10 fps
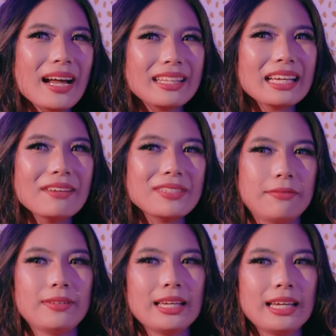I think I've
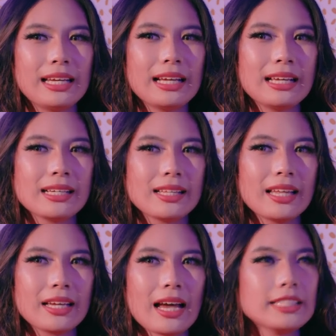definitely
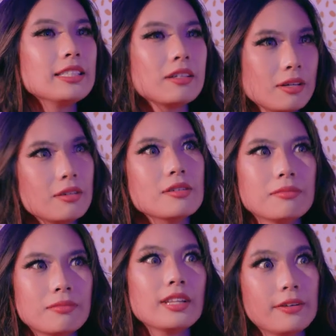like I still go
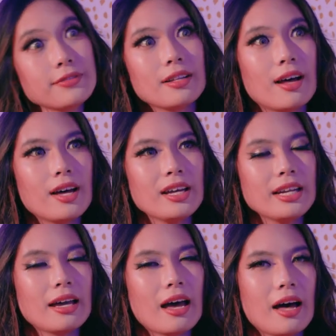lift a
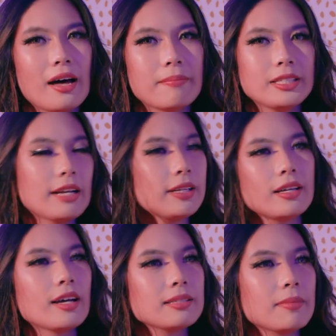lot, but definitely
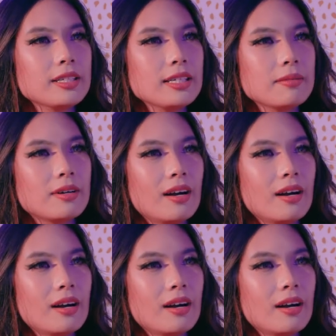not as much anymore.